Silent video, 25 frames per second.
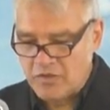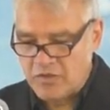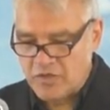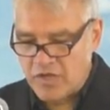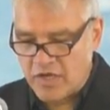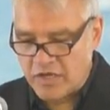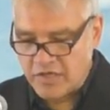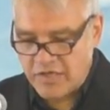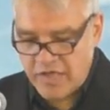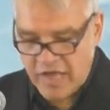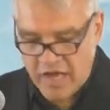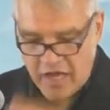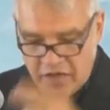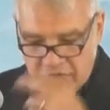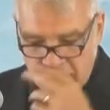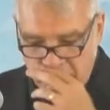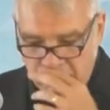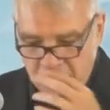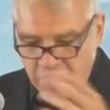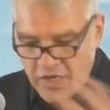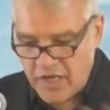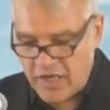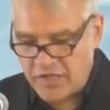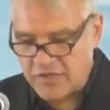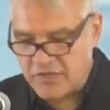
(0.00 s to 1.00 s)
John
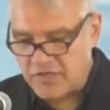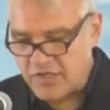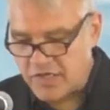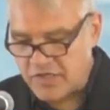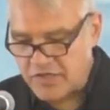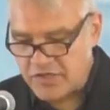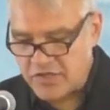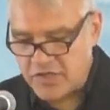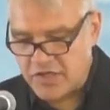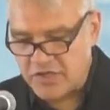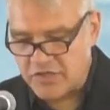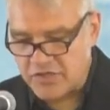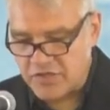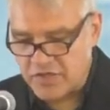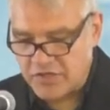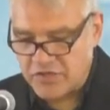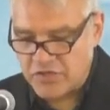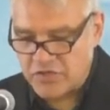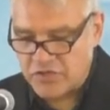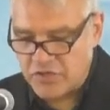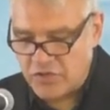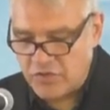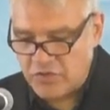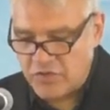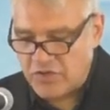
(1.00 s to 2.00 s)
Calvin again says this, as
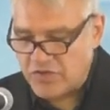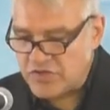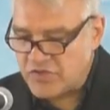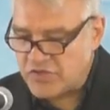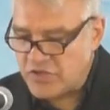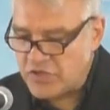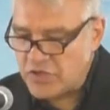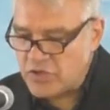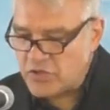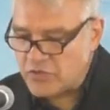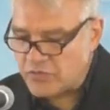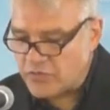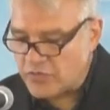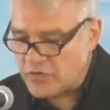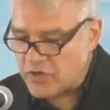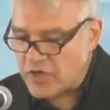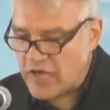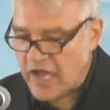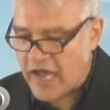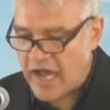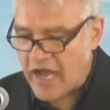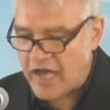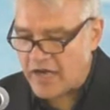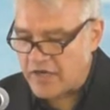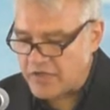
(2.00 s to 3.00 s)
soon as zeal for
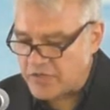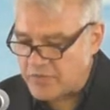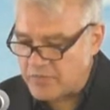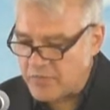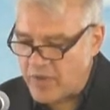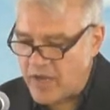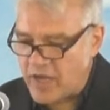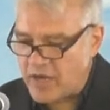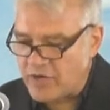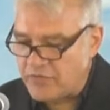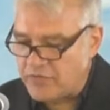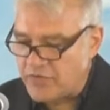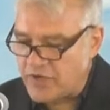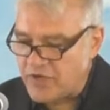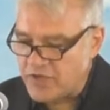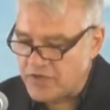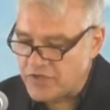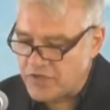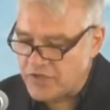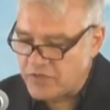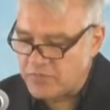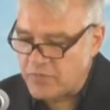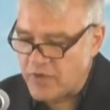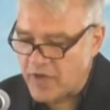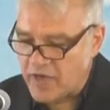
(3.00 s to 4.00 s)
God is
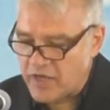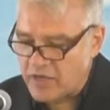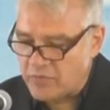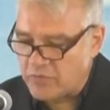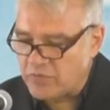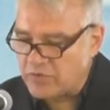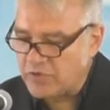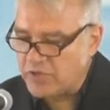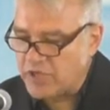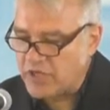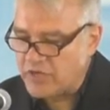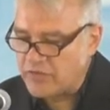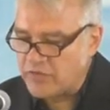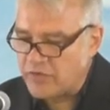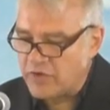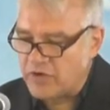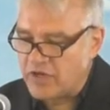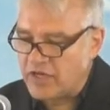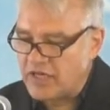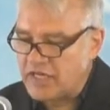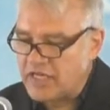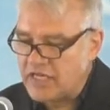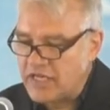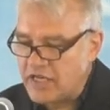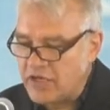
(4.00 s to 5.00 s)
manifested by a believer,
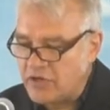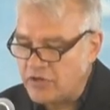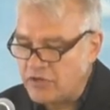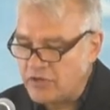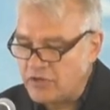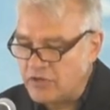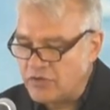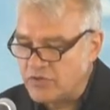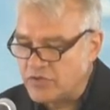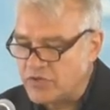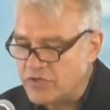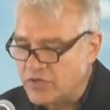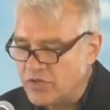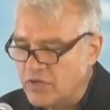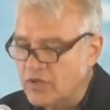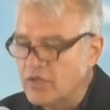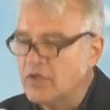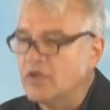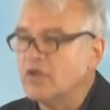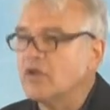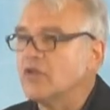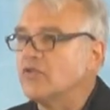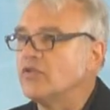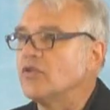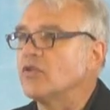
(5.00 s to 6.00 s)
it kindles
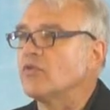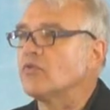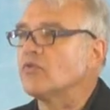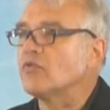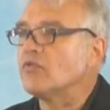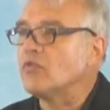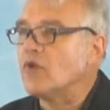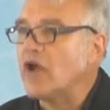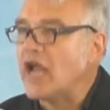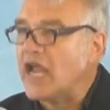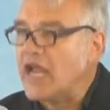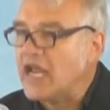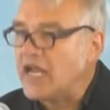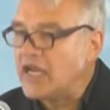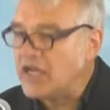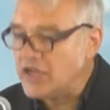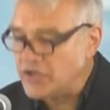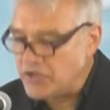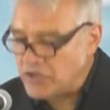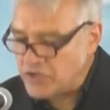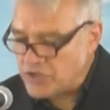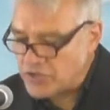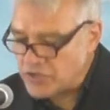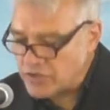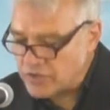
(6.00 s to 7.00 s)
the
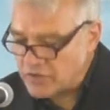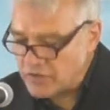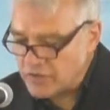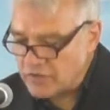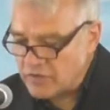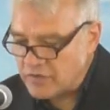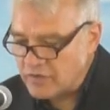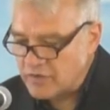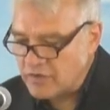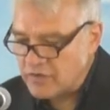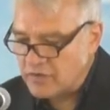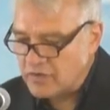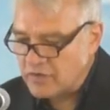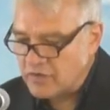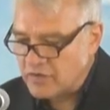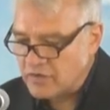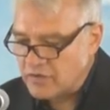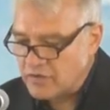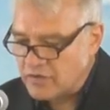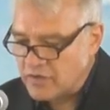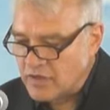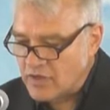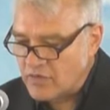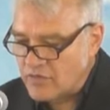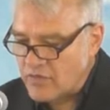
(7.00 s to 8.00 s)
rage
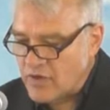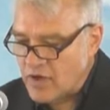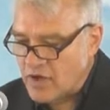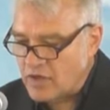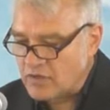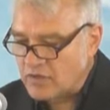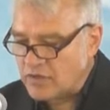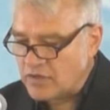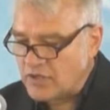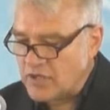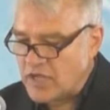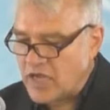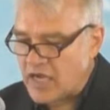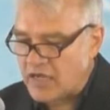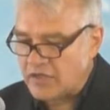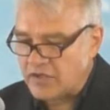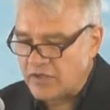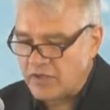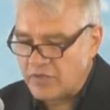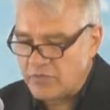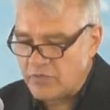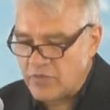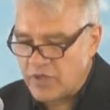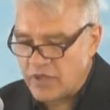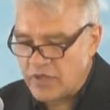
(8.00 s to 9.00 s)
of all
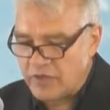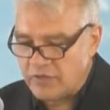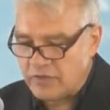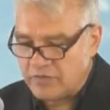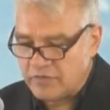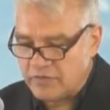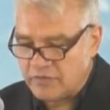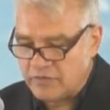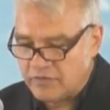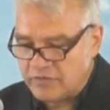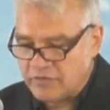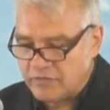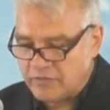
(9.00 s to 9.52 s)
ungodly men.